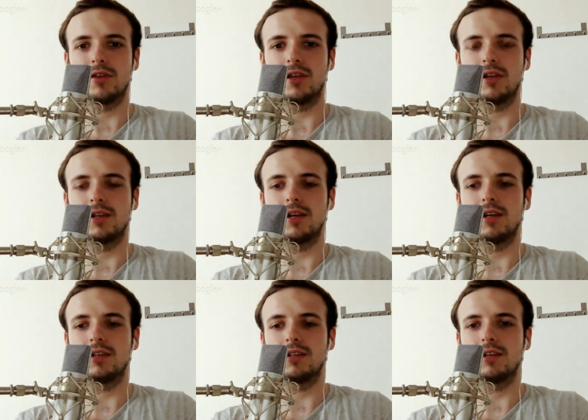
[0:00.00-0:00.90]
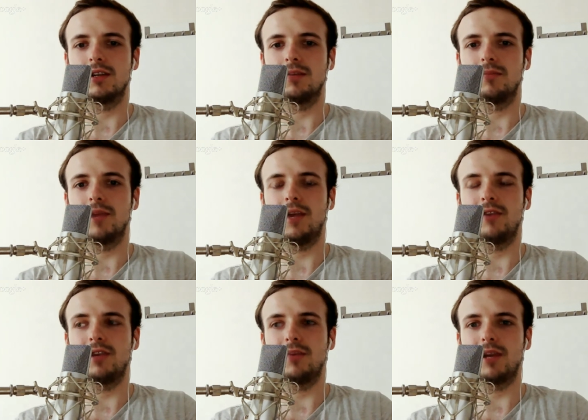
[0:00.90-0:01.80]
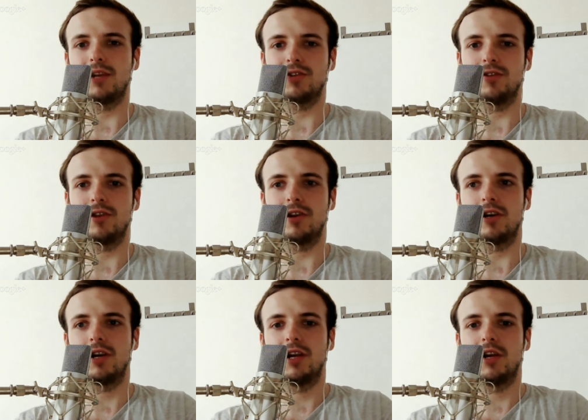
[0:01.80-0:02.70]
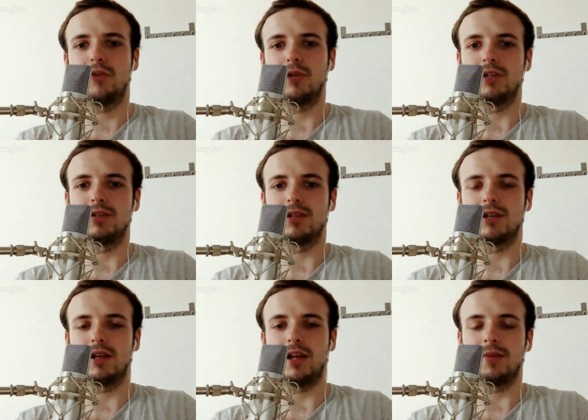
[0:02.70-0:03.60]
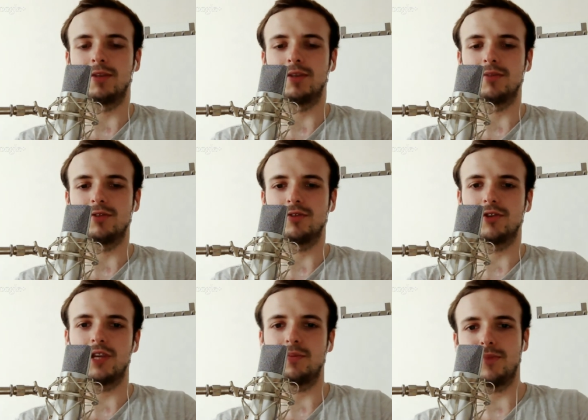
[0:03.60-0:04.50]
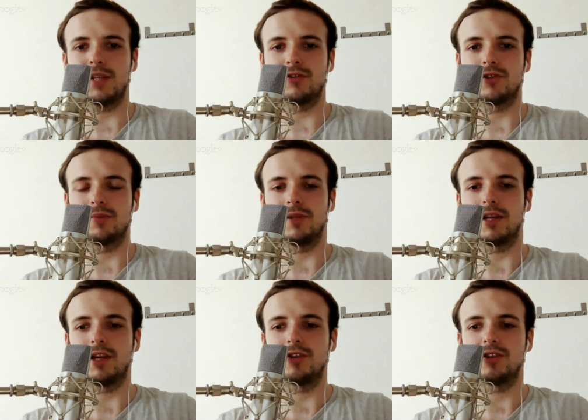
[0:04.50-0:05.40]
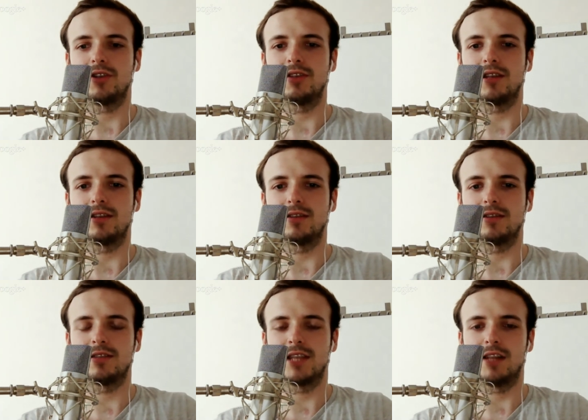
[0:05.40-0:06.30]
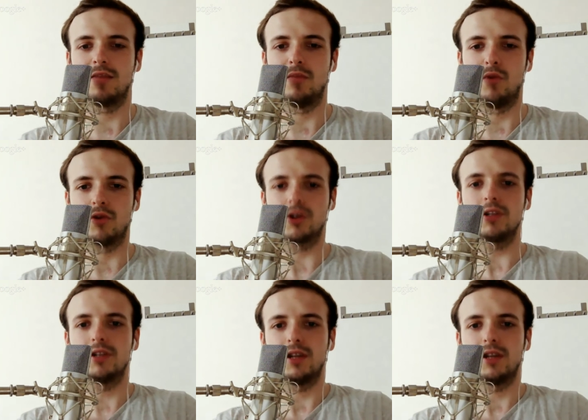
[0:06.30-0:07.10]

think that having a badge on there will enable them to create better applications and sell more.